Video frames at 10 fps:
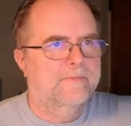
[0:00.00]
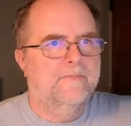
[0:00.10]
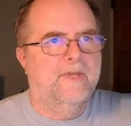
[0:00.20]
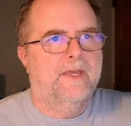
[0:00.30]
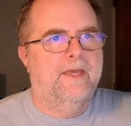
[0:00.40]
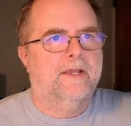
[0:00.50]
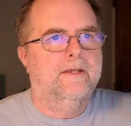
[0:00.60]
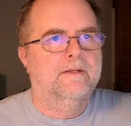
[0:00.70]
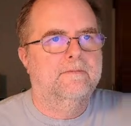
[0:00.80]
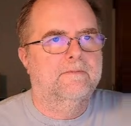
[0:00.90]
heck,
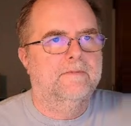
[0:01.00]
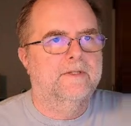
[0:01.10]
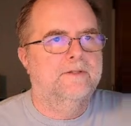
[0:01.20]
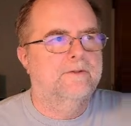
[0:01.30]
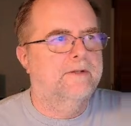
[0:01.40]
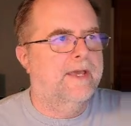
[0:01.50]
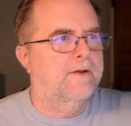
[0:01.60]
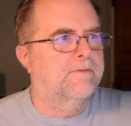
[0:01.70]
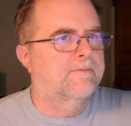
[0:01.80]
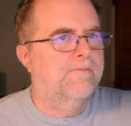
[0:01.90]
let's do it now.
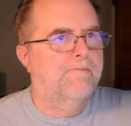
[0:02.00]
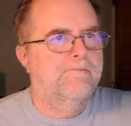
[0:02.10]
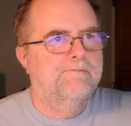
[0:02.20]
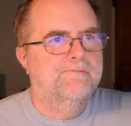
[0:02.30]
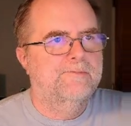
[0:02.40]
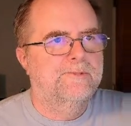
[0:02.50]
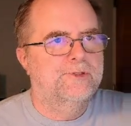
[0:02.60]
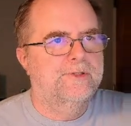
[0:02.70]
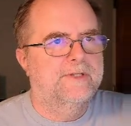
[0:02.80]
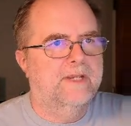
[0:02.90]

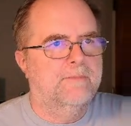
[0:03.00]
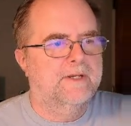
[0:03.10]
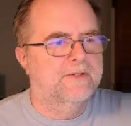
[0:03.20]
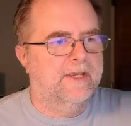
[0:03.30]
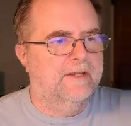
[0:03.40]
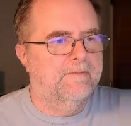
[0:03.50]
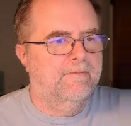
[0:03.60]
Shouldn't take but a second.